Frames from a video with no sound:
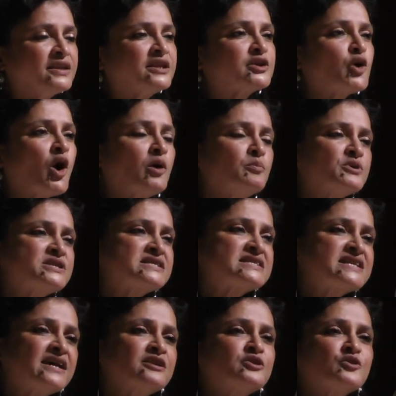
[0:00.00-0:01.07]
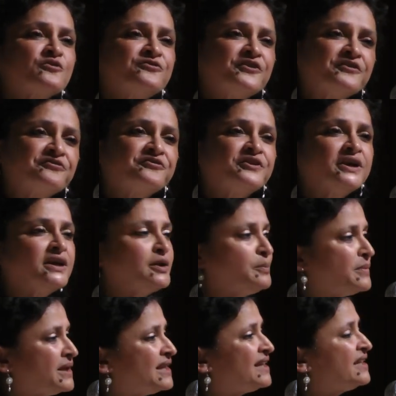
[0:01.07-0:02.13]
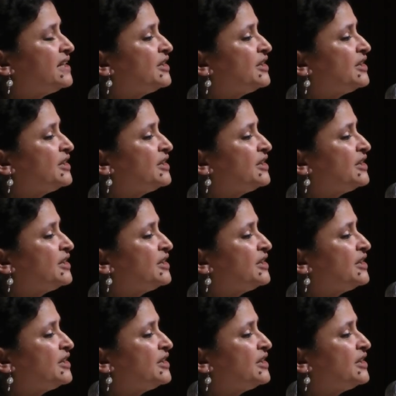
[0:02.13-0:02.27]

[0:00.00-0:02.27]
that almost 10 to 15 million